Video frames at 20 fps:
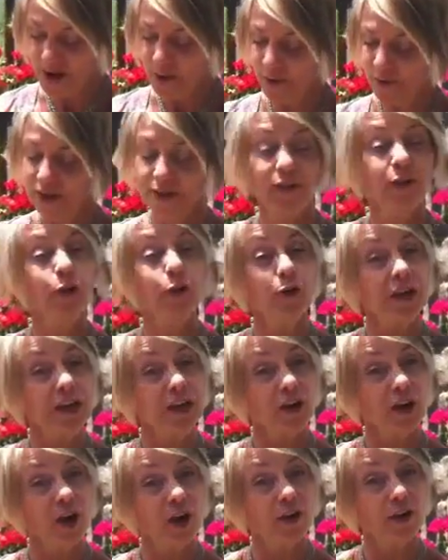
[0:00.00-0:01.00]
We had the
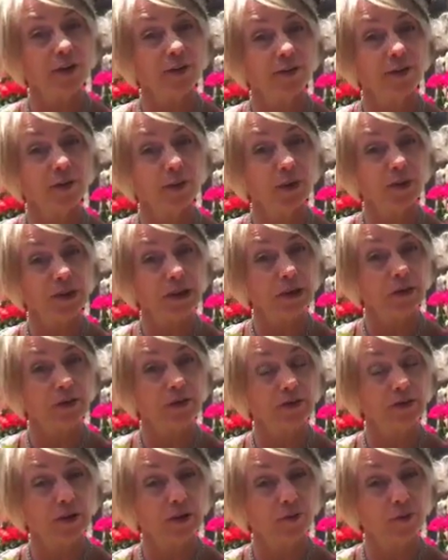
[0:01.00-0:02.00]
green olives with a little
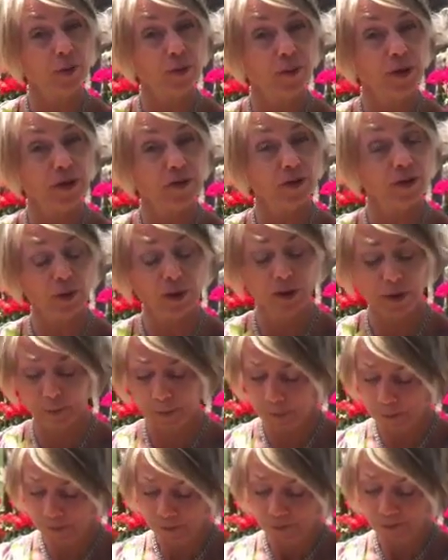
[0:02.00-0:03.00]
stuffed pimento in
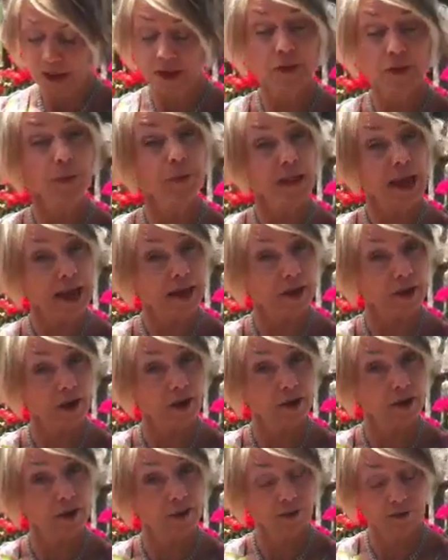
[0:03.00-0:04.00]
them, and the black
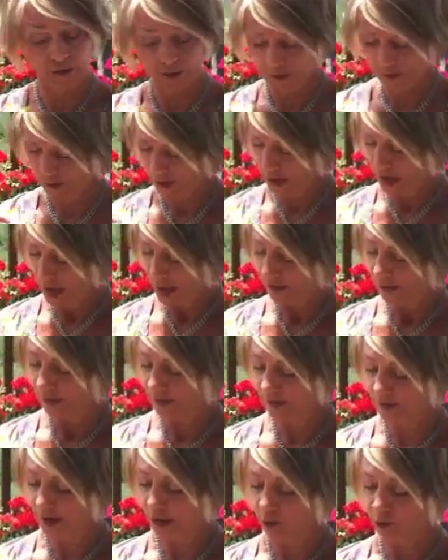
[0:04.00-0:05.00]
olives and the
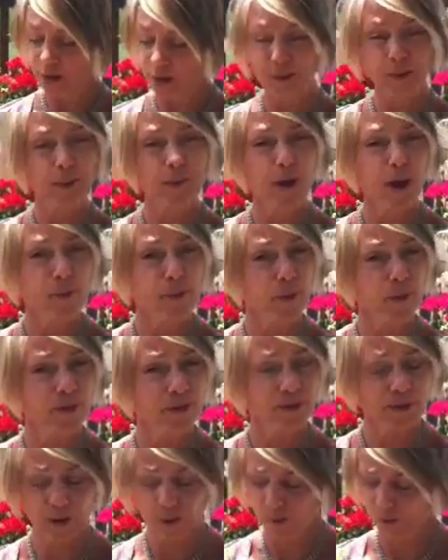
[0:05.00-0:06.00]
celery. My mom
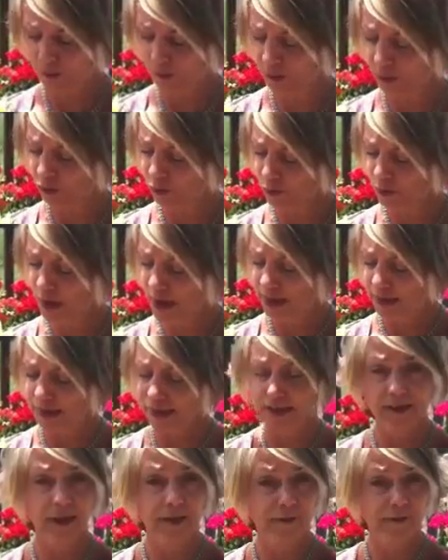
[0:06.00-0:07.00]
always thought it was very
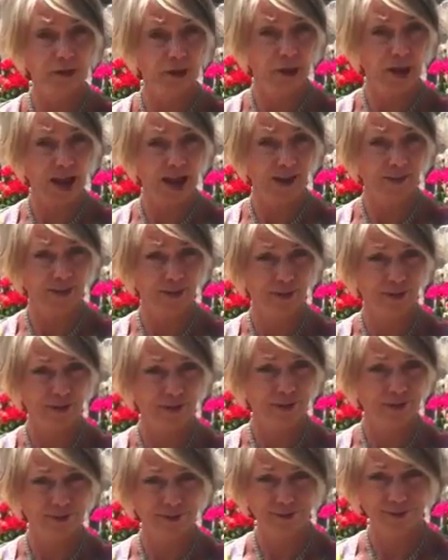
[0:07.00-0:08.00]
dramatic and lovely to have the
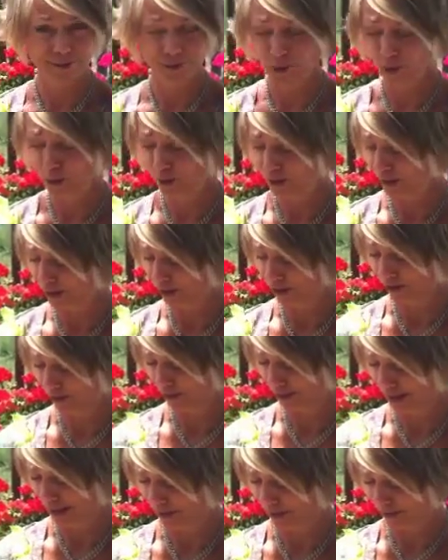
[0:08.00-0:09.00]
foliage
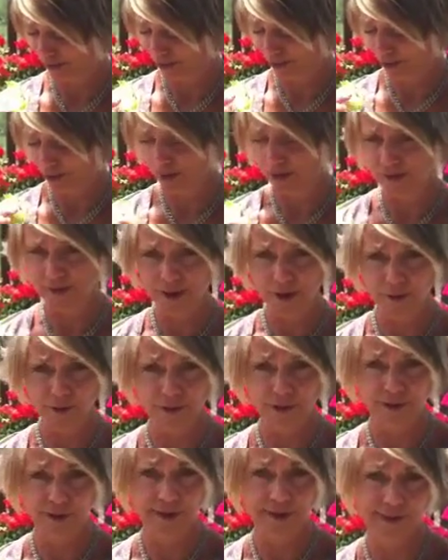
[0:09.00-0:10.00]
left on the
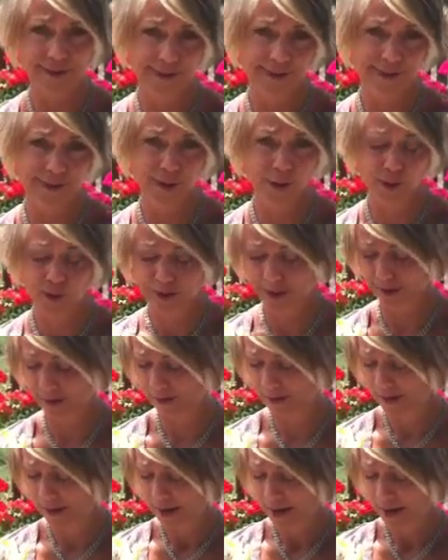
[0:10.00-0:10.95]
celery sticks. Okay.